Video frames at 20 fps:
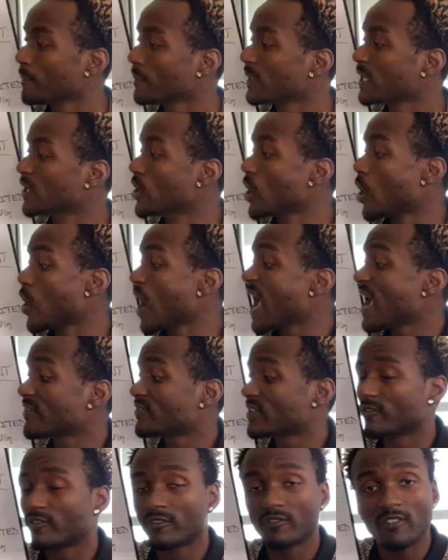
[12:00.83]
I have
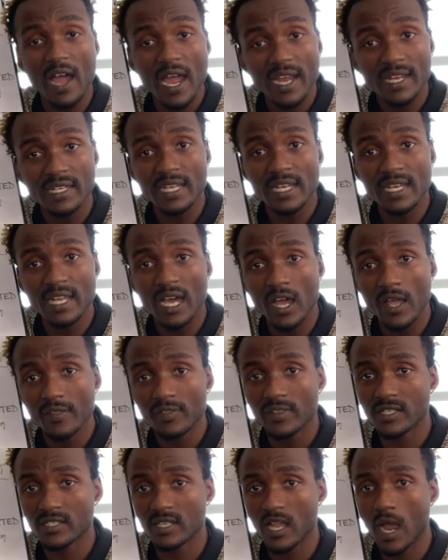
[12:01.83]
to find and hunt
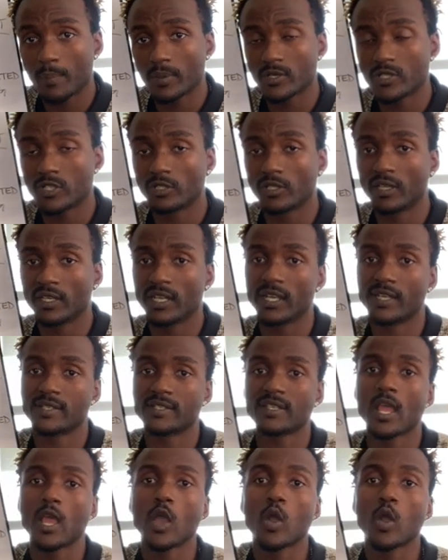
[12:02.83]
these opportunities,